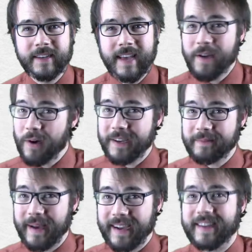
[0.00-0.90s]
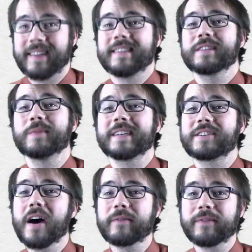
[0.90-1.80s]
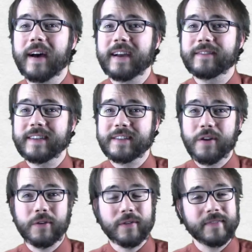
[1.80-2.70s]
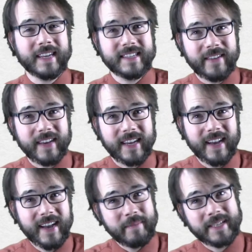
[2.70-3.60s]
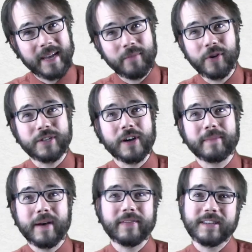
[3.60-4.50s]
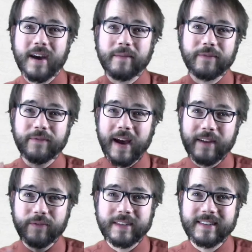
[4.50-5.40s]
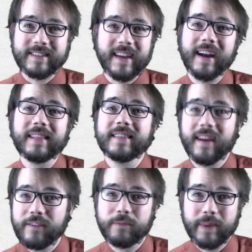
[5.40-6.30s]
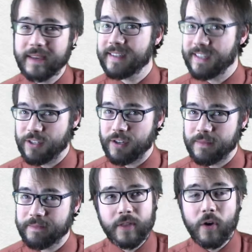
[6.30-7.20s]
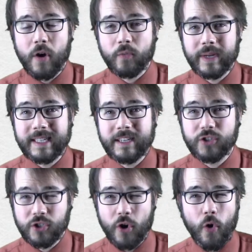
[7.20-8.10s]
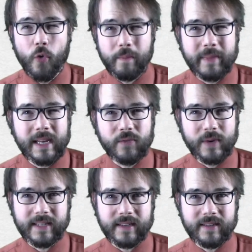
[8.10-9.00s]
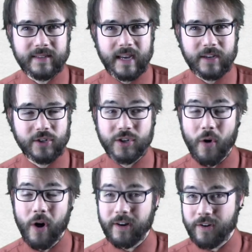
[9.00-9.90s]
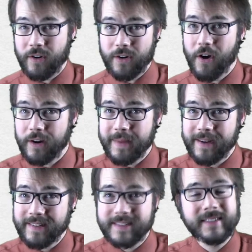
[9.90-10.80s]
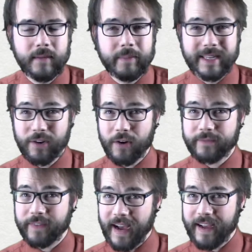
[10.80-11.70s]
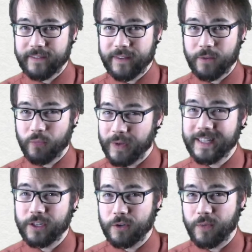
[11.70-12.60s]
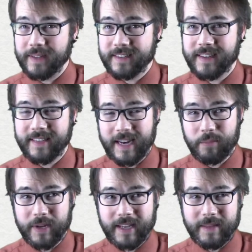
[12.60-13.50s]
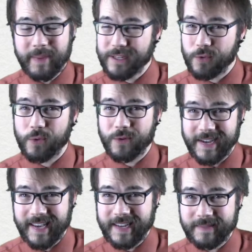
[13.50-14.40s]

Hey, welcome back. This week's top five is in honor of Thanksgiving, because I'm going to talk about the top five reasons I love being a teacher. There are really so many reasons. I could just go on and on and on about it, but here are five really good ones that I'm putting in the best order I can.